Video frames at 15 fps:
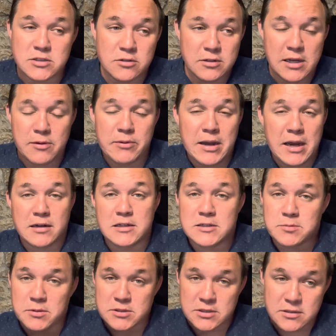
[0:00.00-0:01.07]
Okay, we hired this
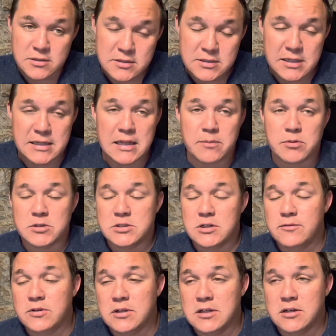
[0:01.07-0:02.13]
person, take that person
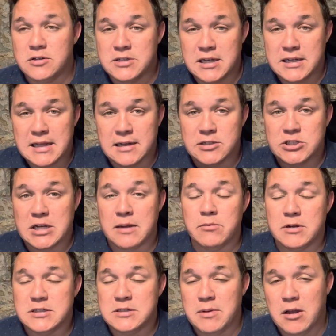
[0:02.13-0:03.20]
off the list, or take that job
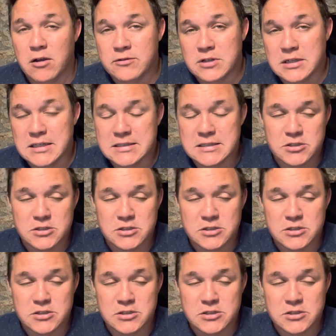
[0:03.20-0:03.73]
resume off the list.